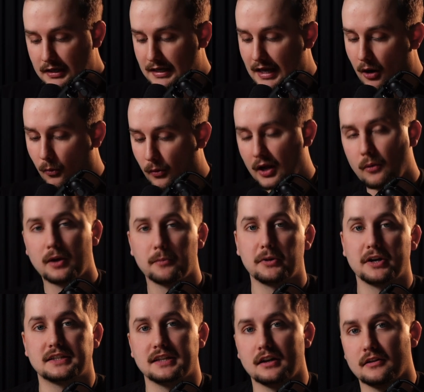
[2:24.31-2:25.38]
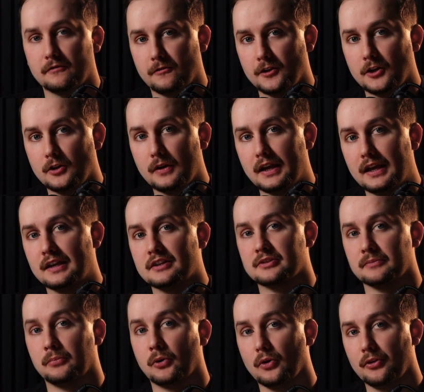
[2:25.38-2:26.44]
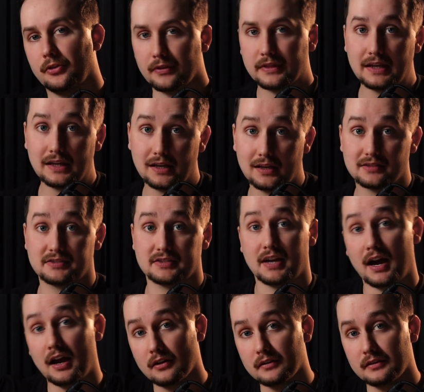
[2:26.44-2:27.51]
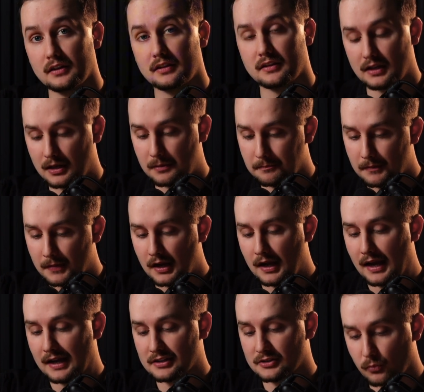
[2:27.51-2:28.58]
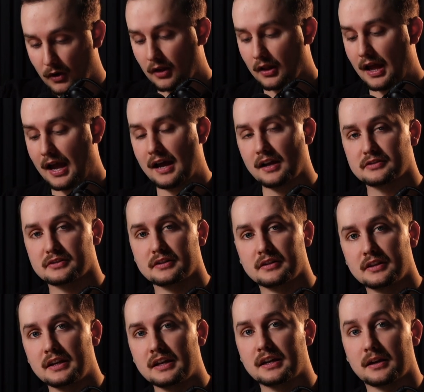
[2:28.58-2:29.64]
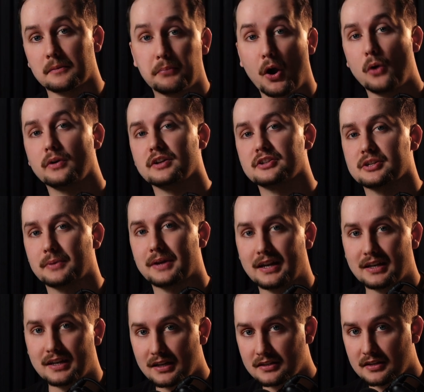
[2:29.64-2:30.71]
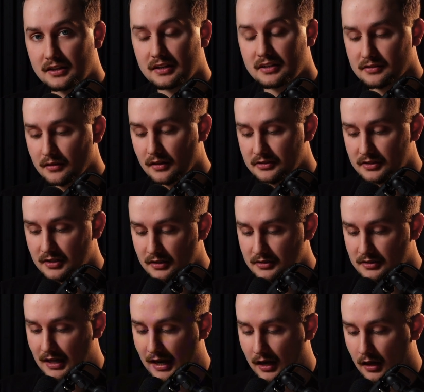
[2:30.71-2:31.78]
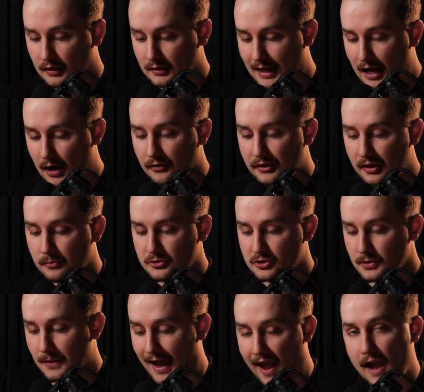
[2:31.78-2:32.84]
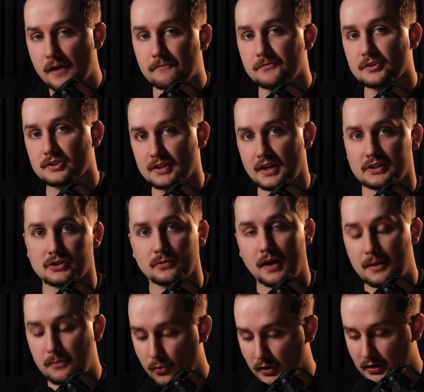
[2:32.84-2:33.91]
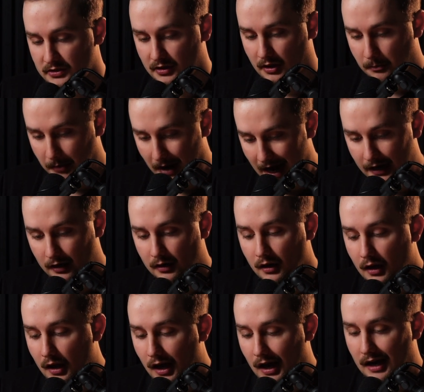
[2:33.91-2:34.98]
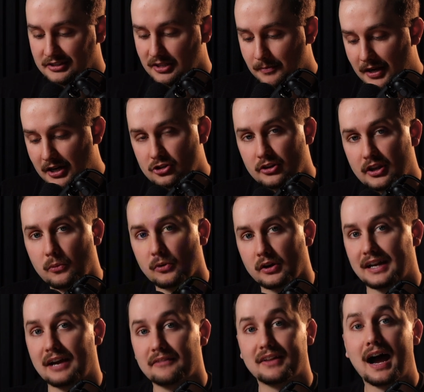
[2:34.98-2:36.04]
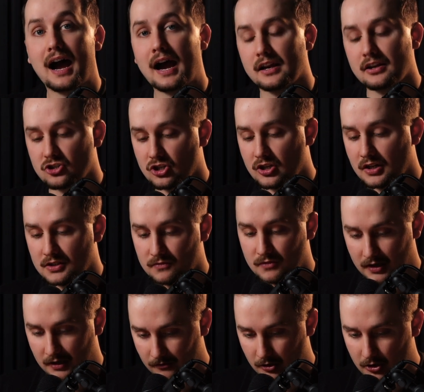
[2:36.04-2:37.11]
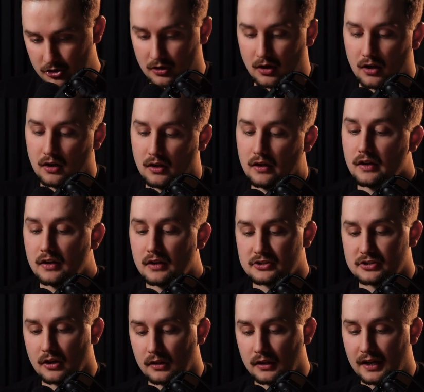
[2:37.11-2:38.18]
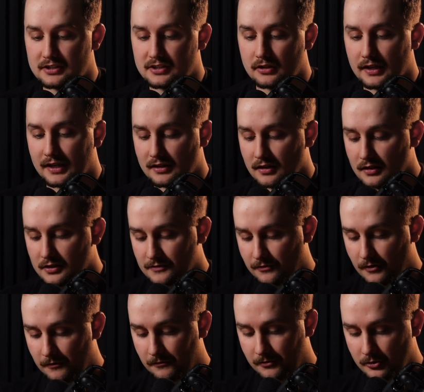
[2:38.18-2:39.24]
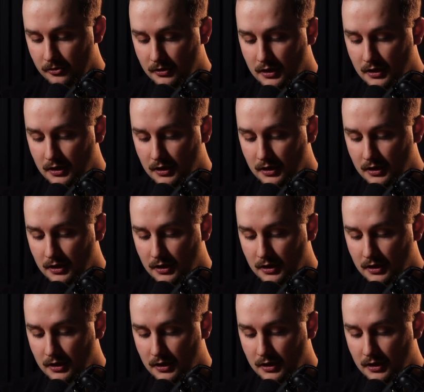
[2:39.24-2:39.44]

Now, what I want to break down for you is both the style and the theme, as well as the components that we added into these listings that allow them to emphasize the right points to the buyer to make sure that we're going to have the highest chance for conversion. So let's click into this front photo